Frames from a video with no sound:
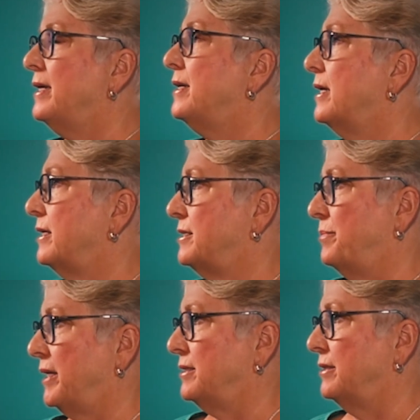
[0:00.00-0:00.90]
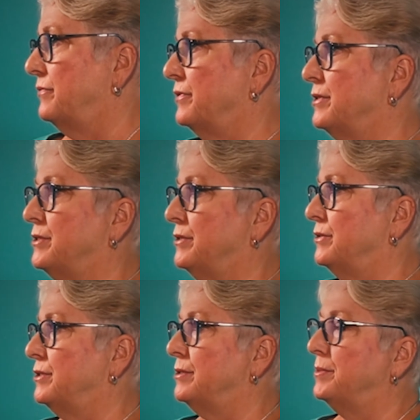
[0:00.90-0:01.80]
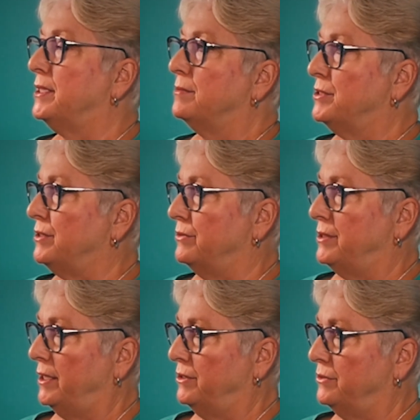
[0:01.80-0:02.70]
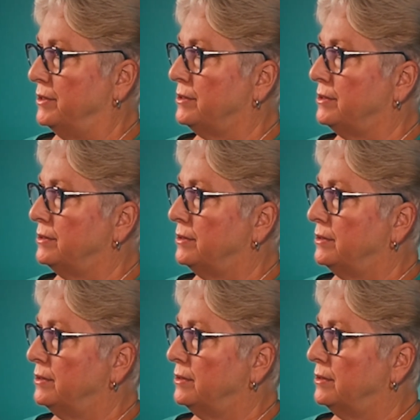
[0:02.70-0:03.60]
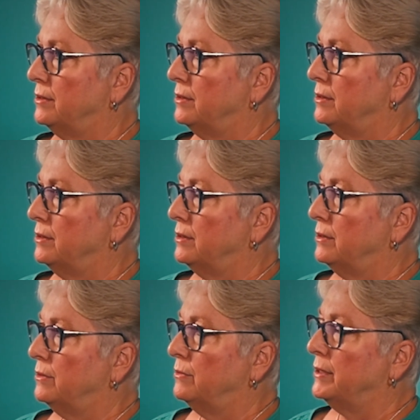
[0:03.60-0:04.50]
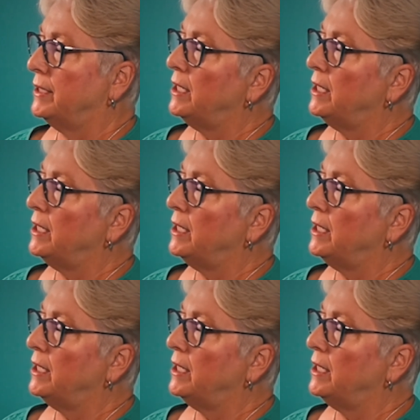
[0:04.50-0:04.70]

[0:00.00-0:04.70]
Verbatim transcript: I had not expected for the search to become so dangerous. When I